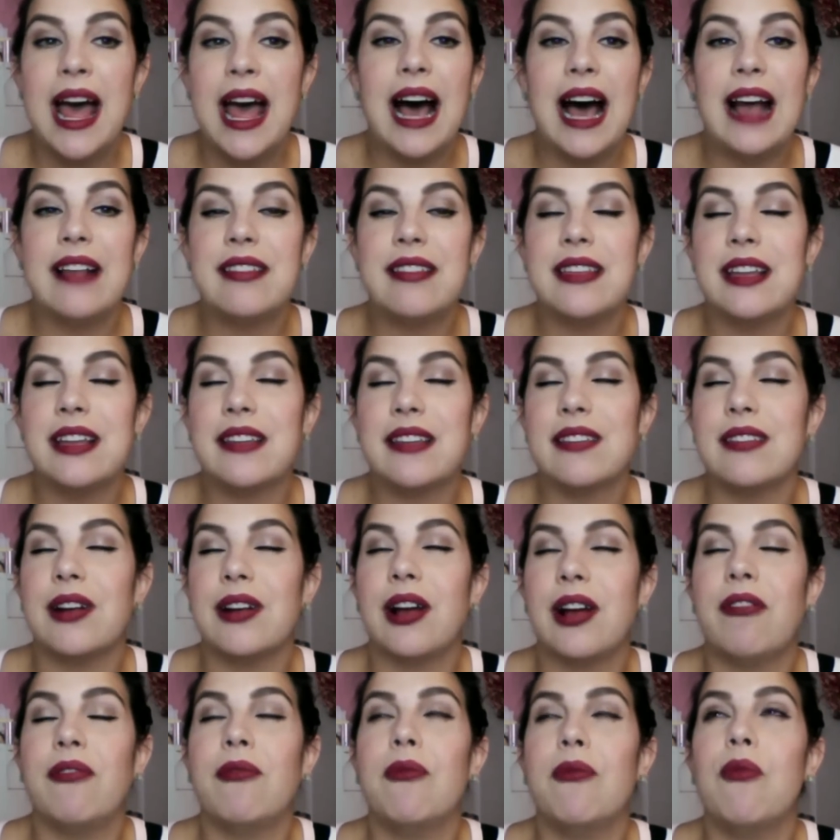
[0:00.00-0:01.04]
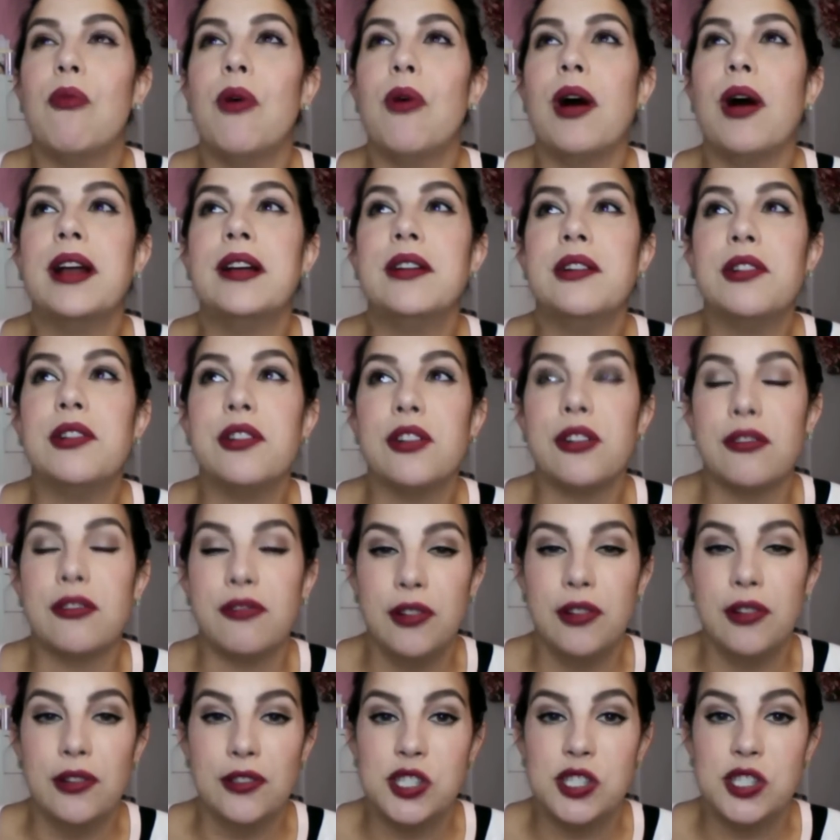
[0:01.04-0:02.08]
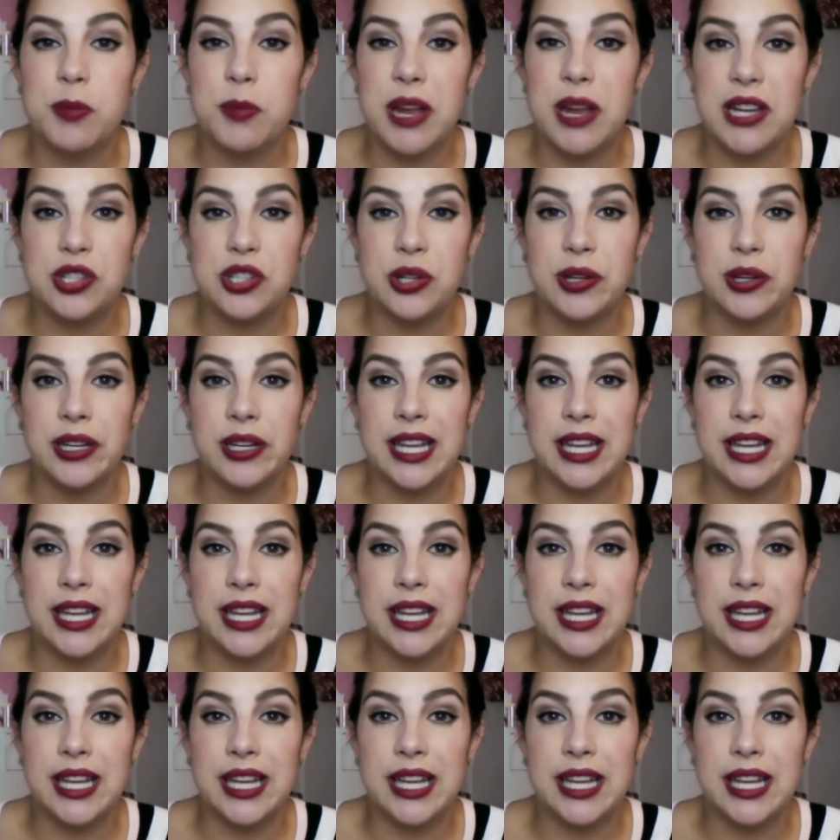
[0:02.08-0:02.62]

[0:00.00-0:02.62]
I think they're a wonderful special